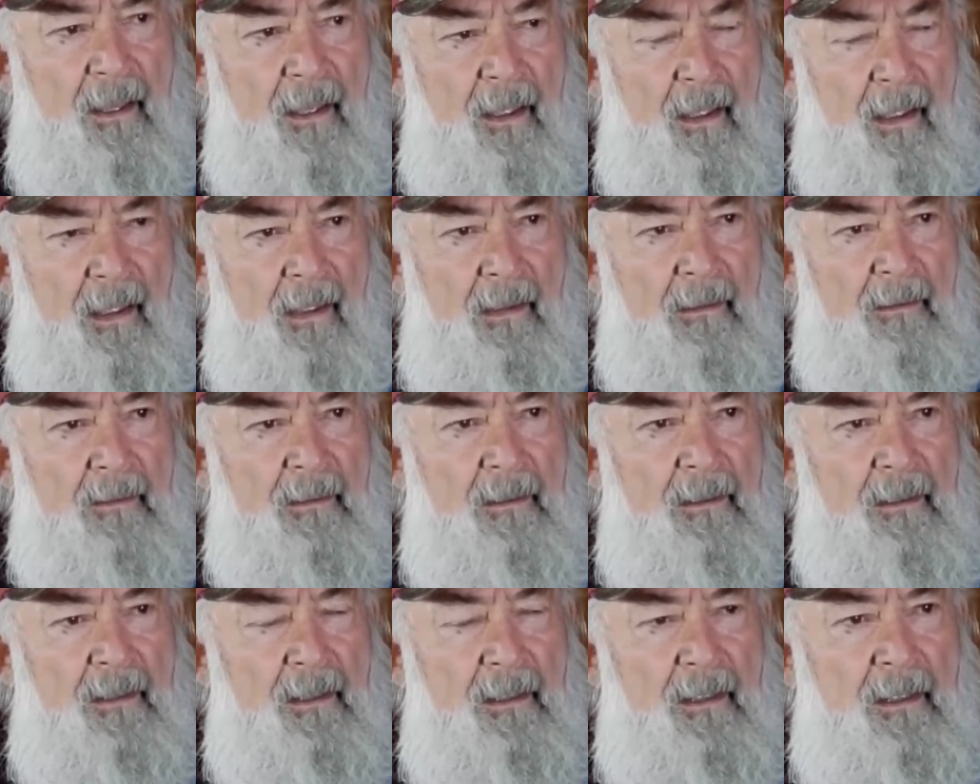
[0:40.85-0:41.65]

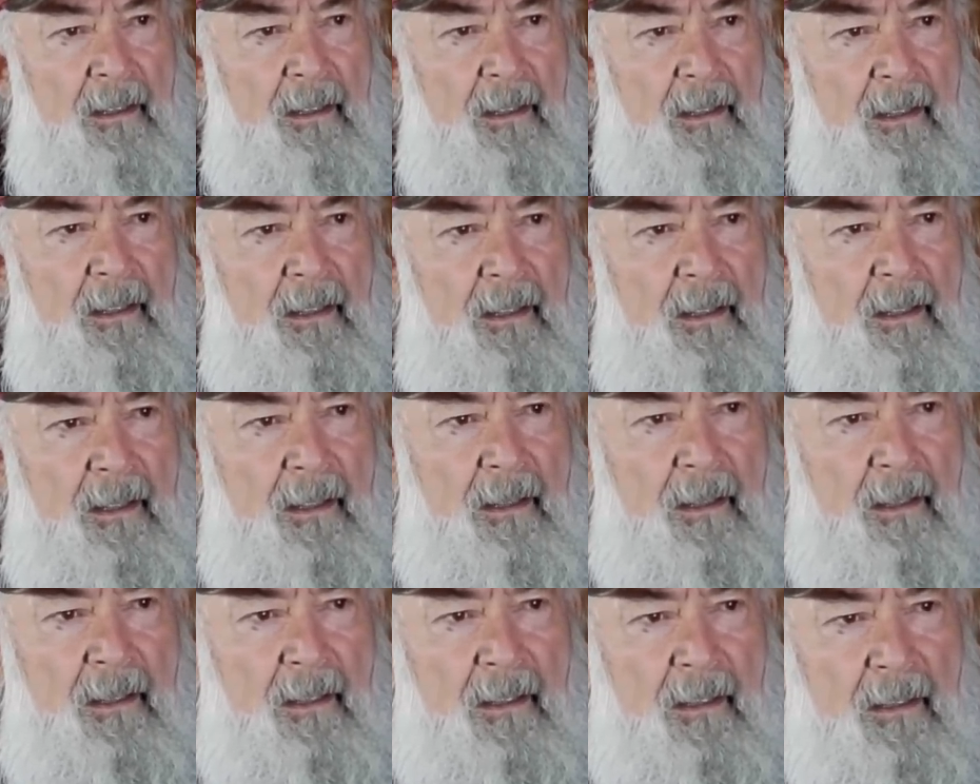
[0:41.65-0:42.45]
and
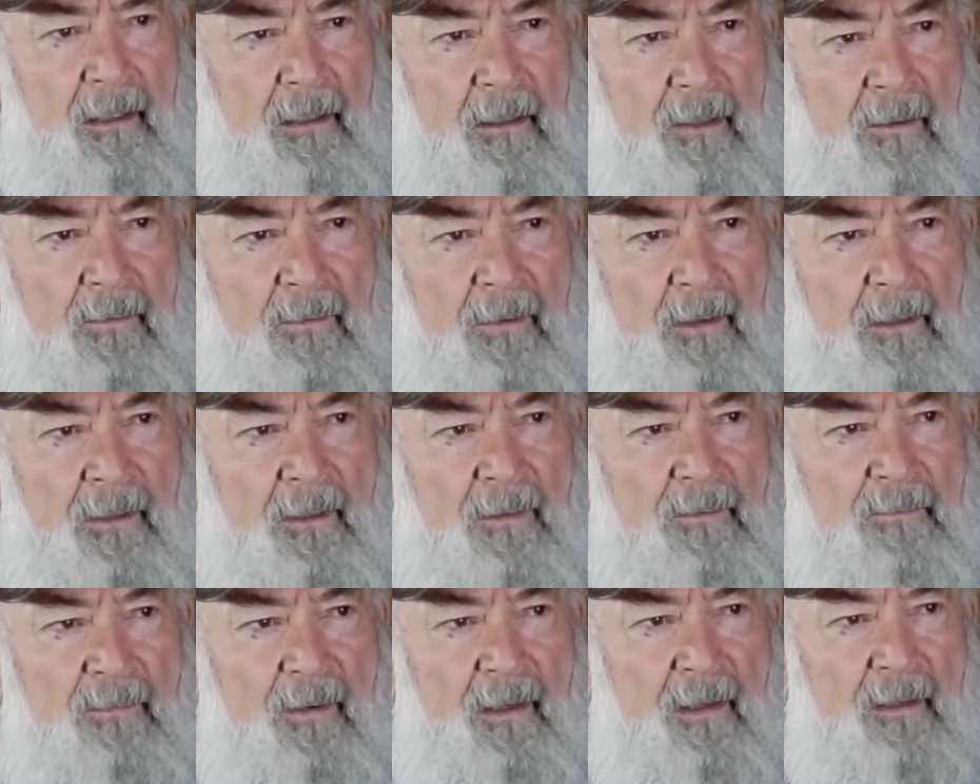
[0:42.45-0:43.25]
you want
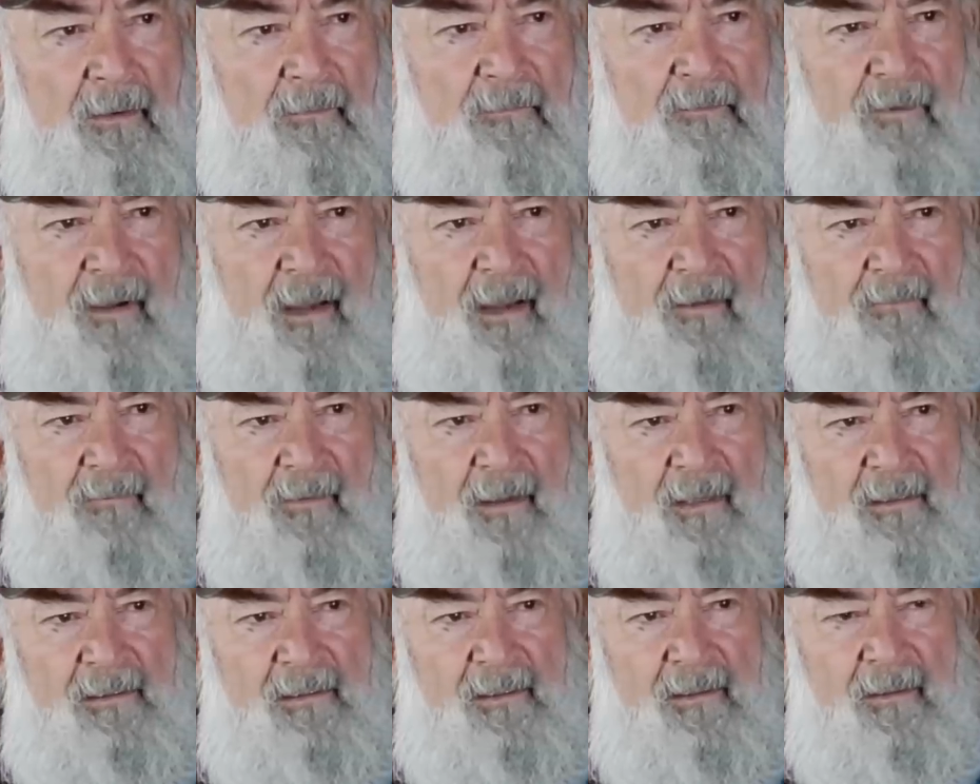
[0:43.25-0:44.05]
it threaded
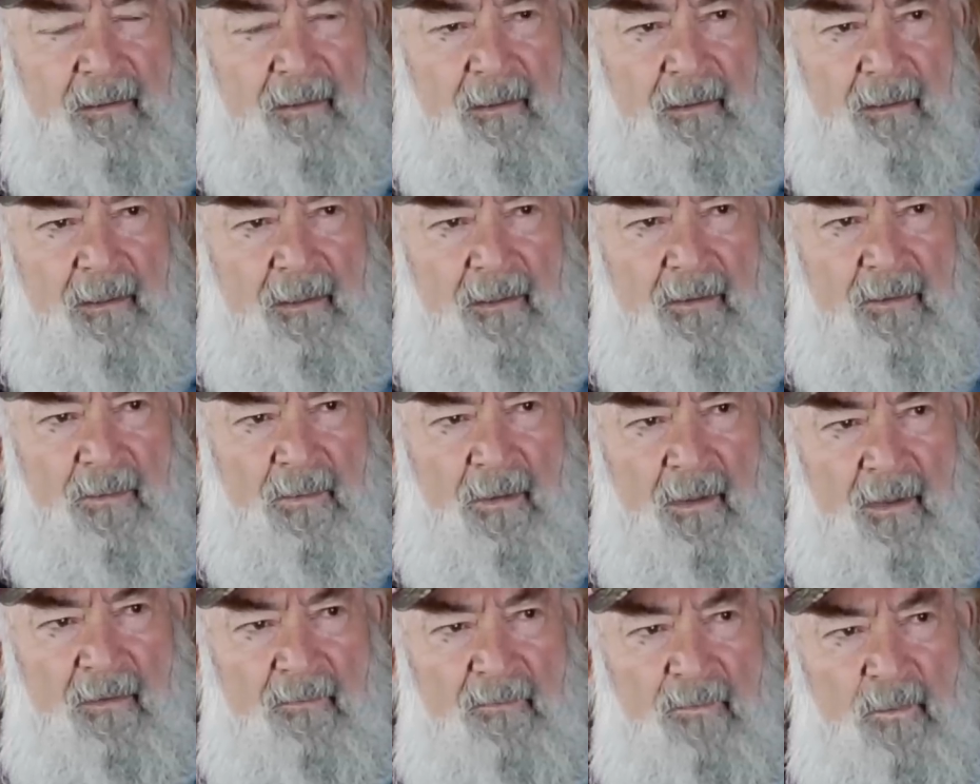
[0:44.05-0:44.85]

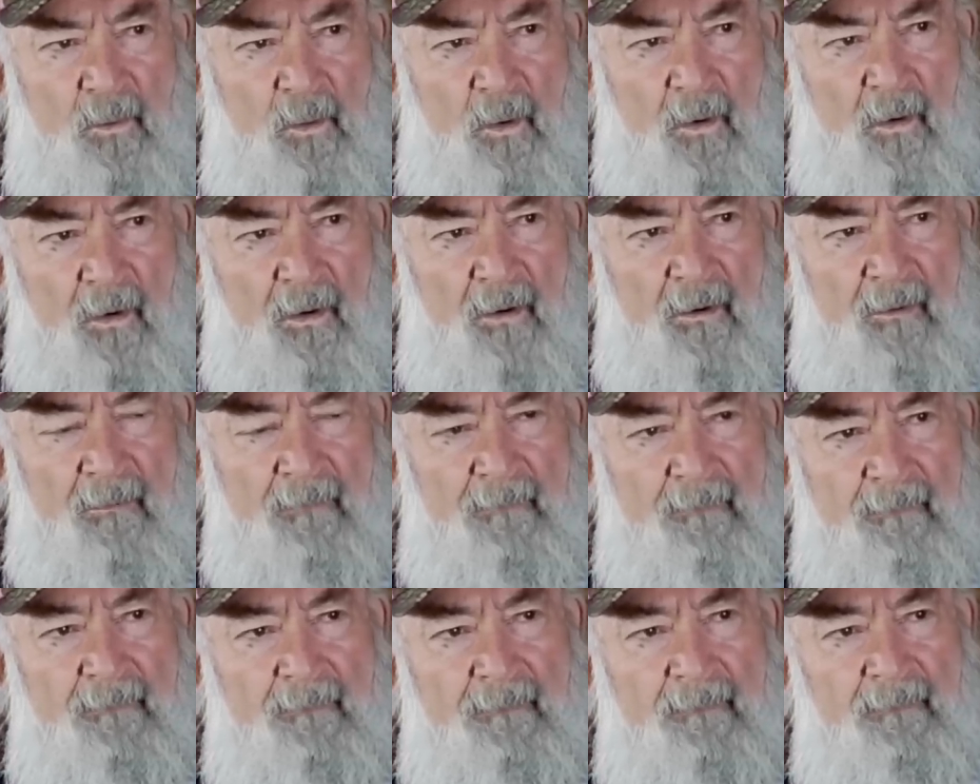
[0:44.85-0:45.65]
5/8-24,
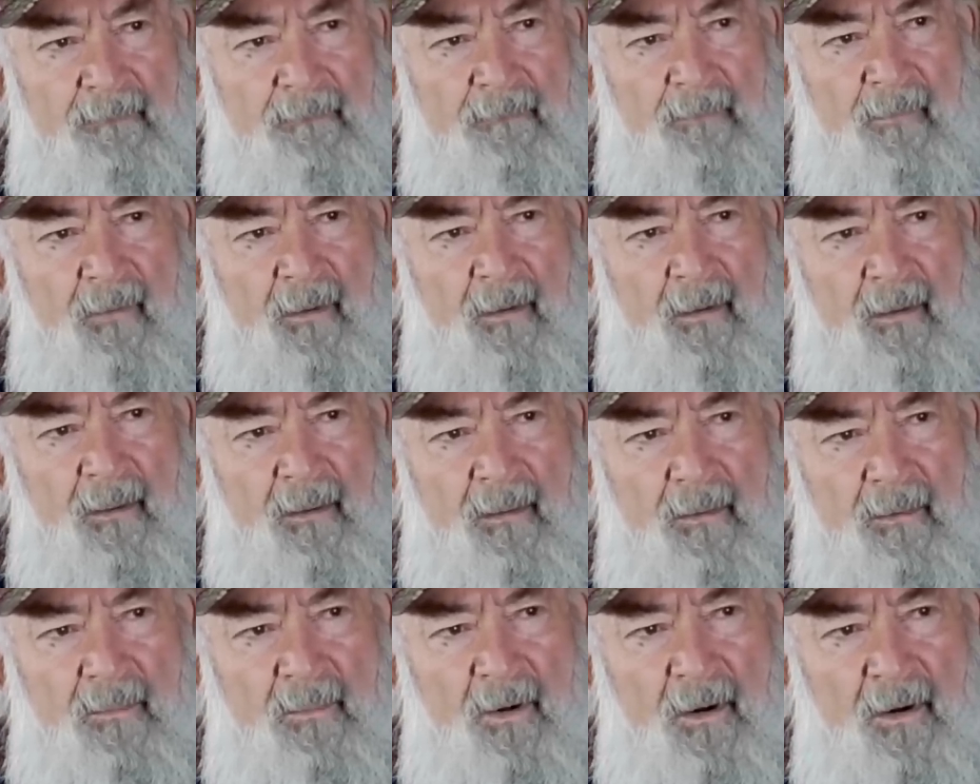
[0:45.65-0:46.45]

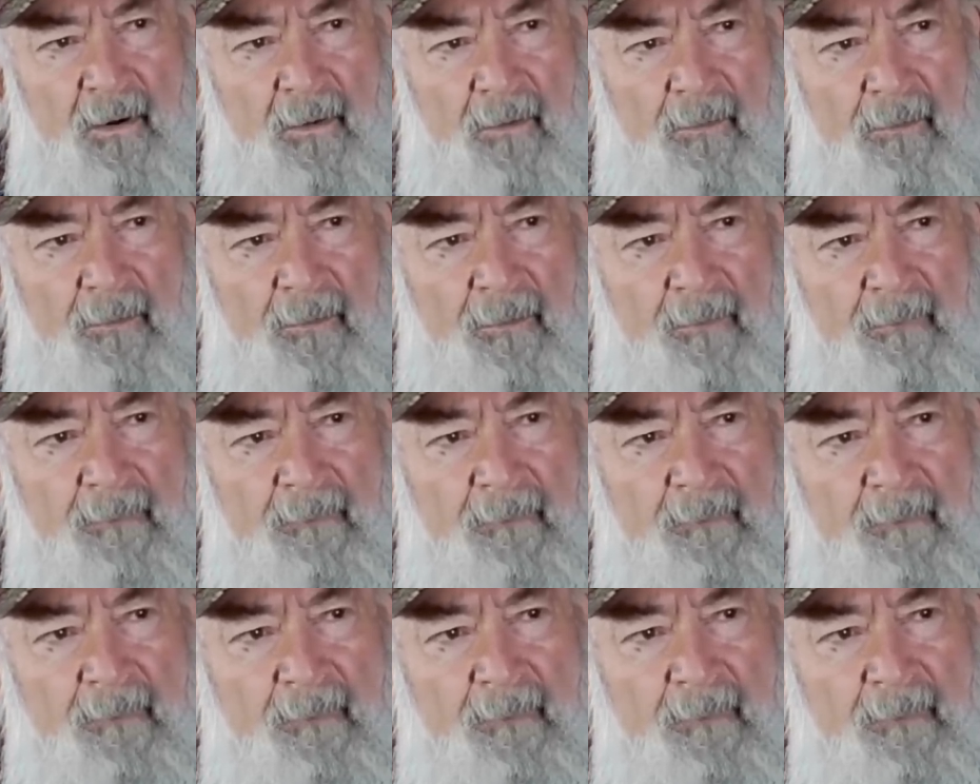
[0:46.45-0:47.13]
the barrel,